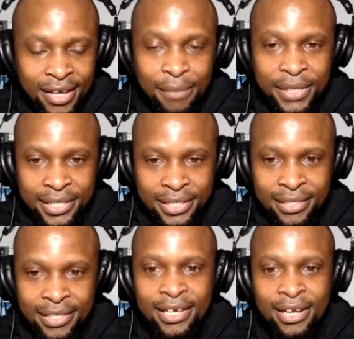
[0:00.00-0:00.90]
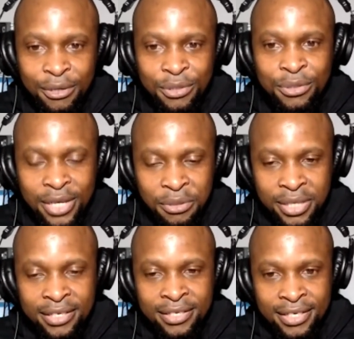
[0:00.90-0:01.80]
application that allows you to
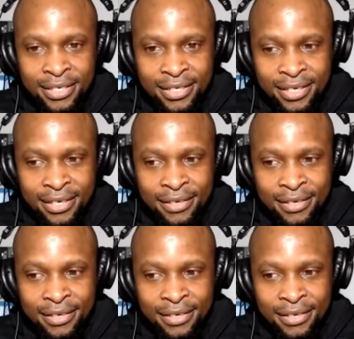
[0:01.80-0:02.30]
actually ingest